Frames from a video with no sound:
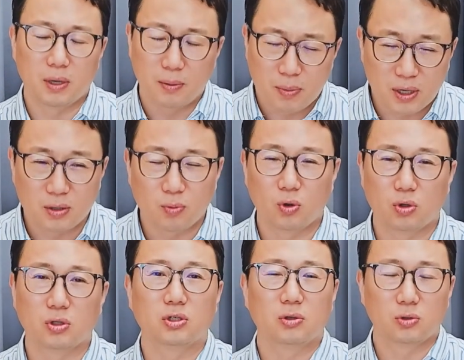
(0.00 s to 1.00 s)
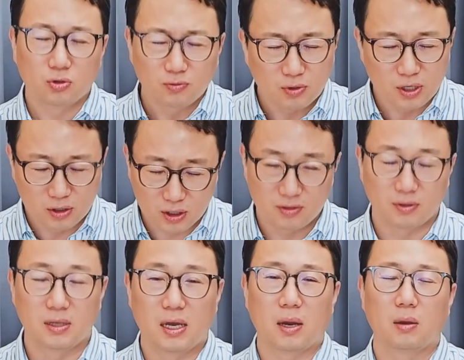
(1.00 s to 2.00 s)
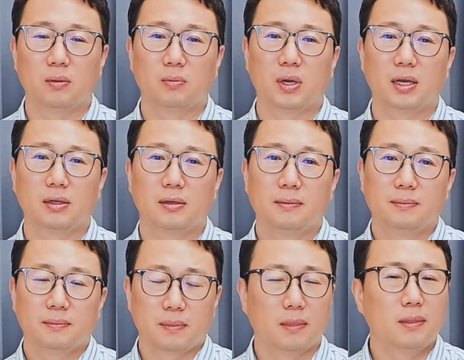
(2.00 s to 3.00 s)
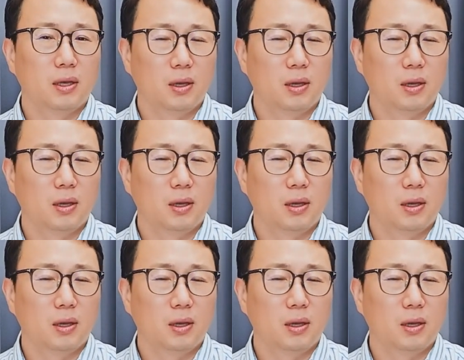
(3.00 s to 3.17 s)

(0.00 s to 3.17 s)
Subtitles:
and many more continue to fail even now, right? The